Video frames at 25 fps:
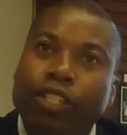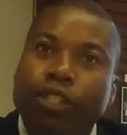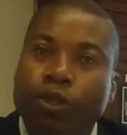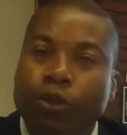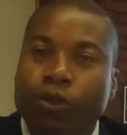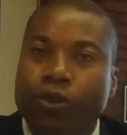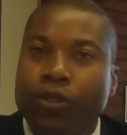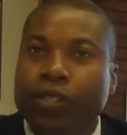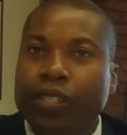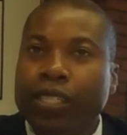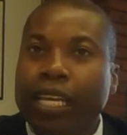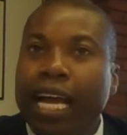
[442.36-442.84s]
to
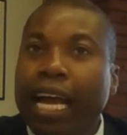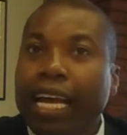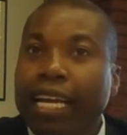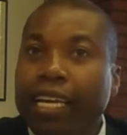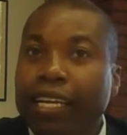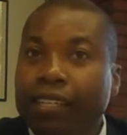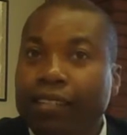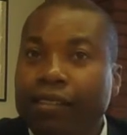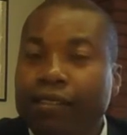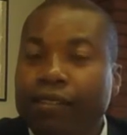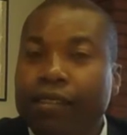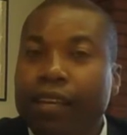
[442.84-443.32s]

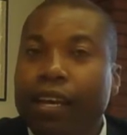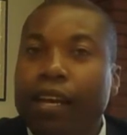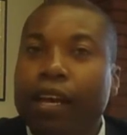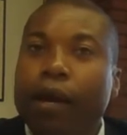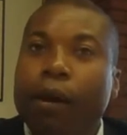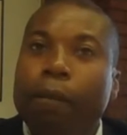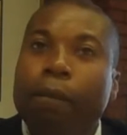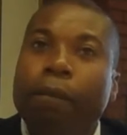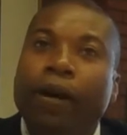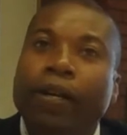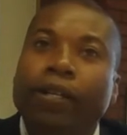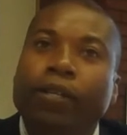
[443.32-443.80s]
science,
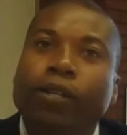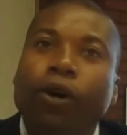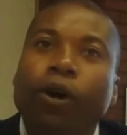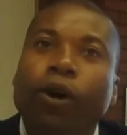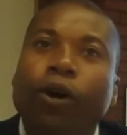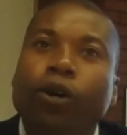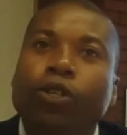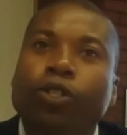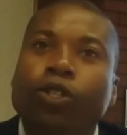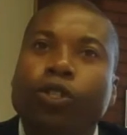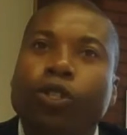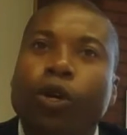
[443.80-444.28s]
but
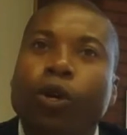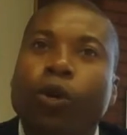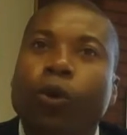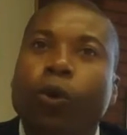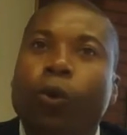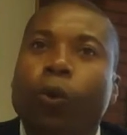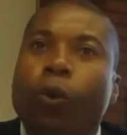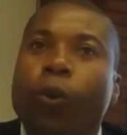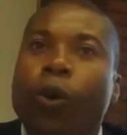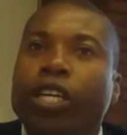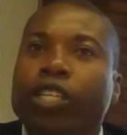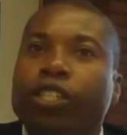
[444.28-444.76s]
also
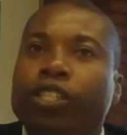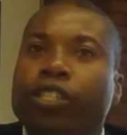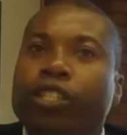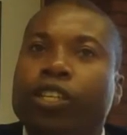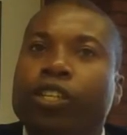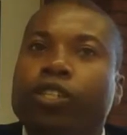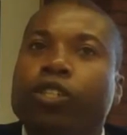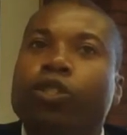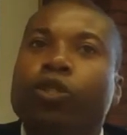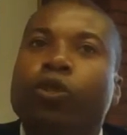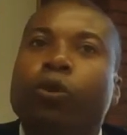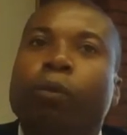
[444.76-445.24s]

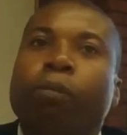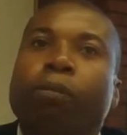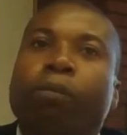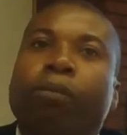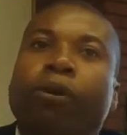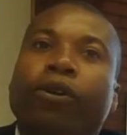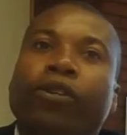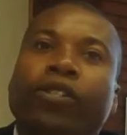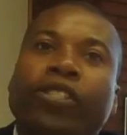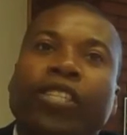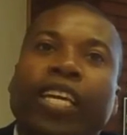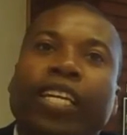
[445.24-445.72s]
questions
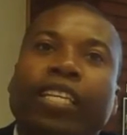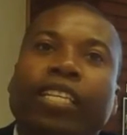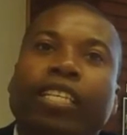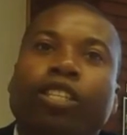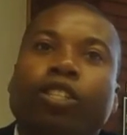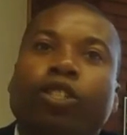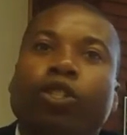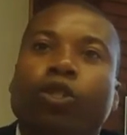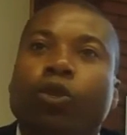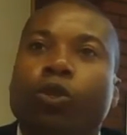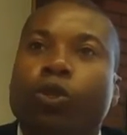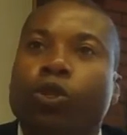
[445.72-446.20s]

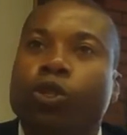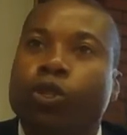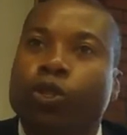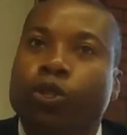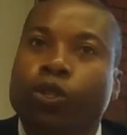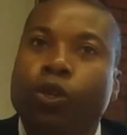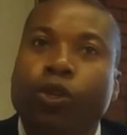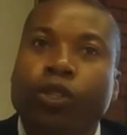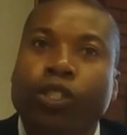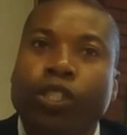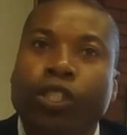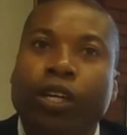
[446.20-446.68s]
pertaining to
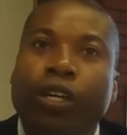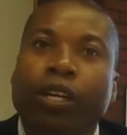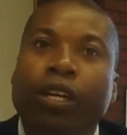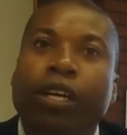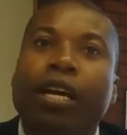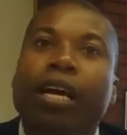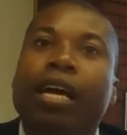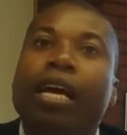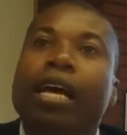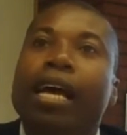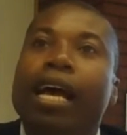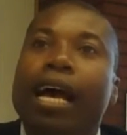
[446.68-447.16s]
social
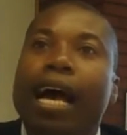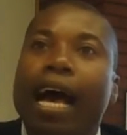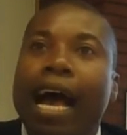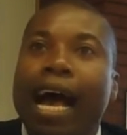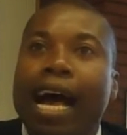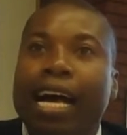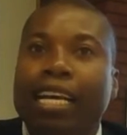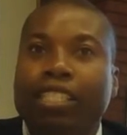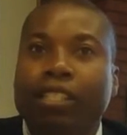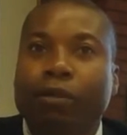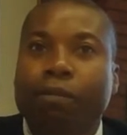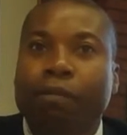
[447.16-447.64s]

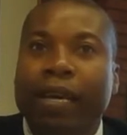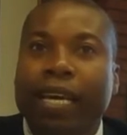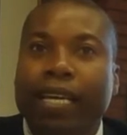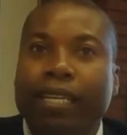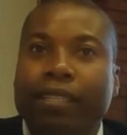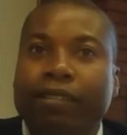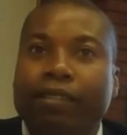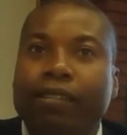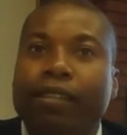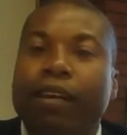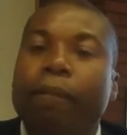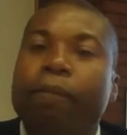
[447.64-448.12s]

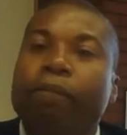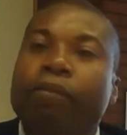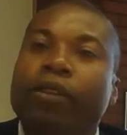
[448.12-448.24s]
aspects.